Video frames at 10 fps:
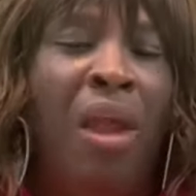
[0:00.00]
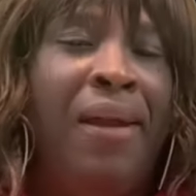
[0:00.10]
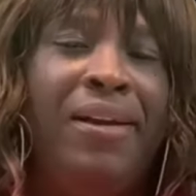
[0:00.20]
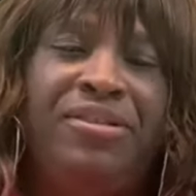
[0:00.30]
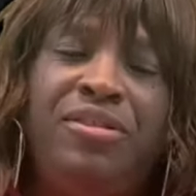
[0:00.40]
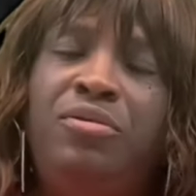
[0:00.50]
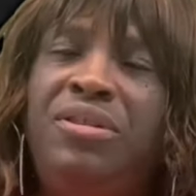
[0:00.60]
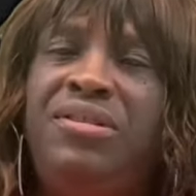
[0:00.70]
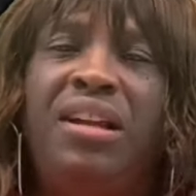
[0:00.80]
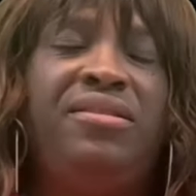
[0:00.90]
as soon
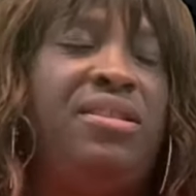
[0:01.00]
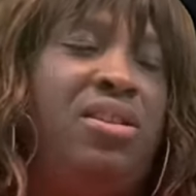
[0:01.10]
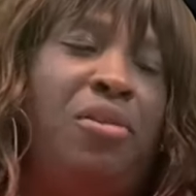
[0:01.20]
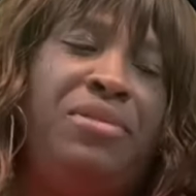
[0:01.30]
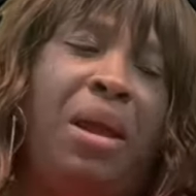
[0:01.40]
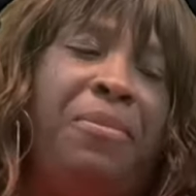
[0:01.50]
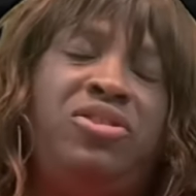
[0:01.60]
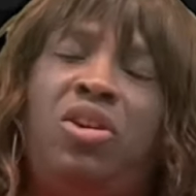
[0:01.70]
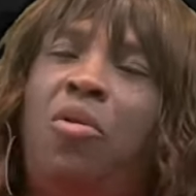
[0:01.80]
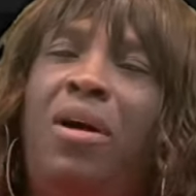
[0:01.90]
as they see your number
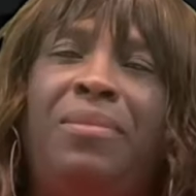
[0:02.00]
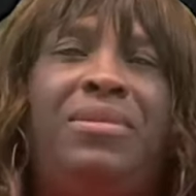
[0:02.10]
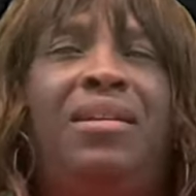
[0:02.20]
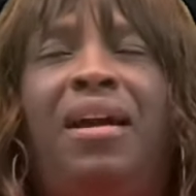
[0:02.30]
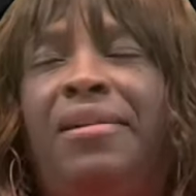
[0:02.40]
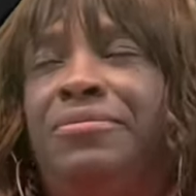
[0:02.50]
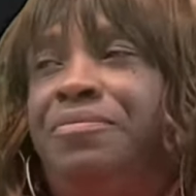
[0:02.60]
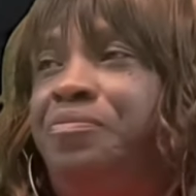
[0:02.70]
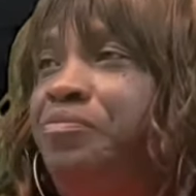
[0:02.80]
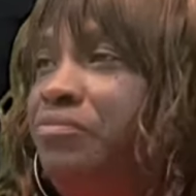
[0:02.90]
show up, they're like,
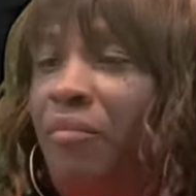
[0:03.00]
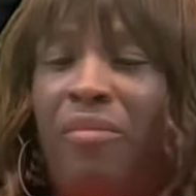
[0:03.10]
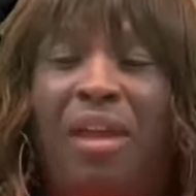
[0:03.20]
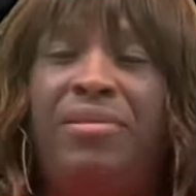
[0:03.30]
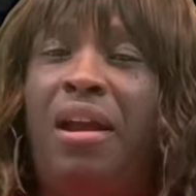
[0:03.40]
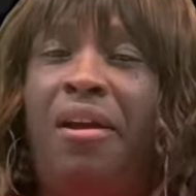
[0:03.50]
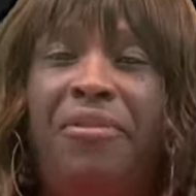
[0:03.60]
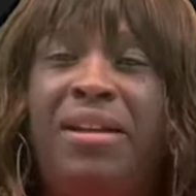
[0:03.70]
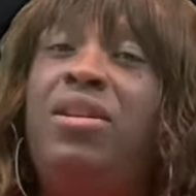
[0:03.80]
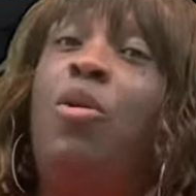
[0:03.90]
hmm, they
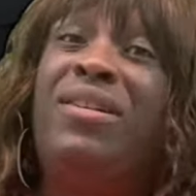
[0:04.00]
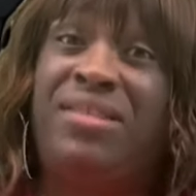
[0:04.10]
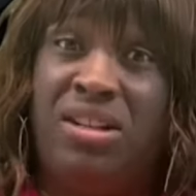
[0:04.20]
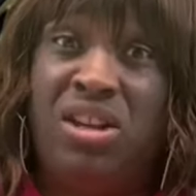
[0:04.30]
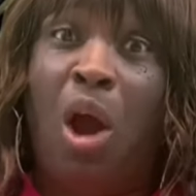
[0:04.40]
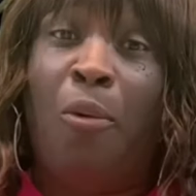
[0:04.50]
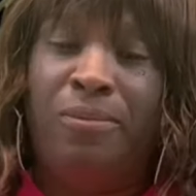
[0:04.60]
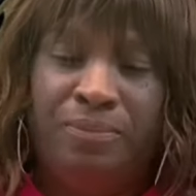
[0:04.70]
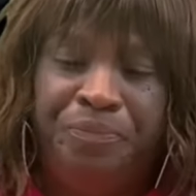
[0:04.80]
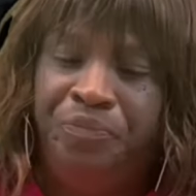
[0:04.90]
already know it's a no.
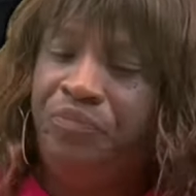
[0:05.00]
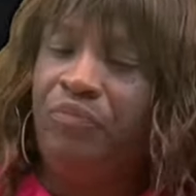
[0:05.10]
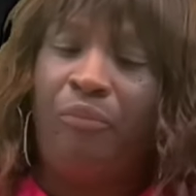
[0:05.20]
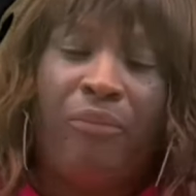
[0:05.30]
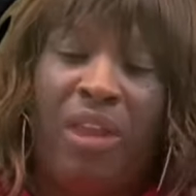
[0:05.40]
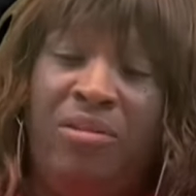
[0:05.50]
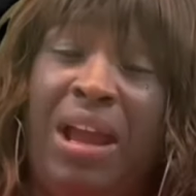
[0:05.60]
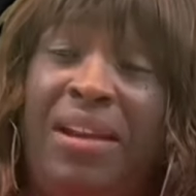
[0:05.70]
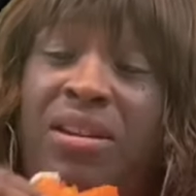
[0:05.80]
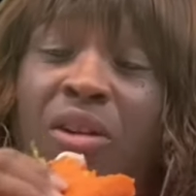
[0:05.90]
You got
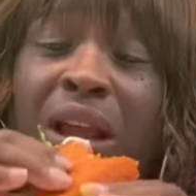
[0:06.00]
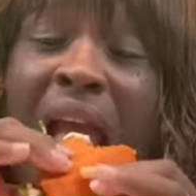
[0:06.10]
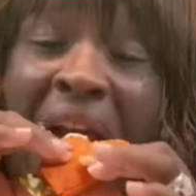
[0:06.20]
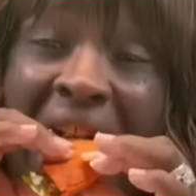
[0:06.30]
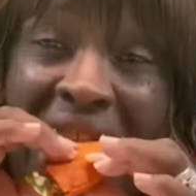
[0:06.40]
to know that.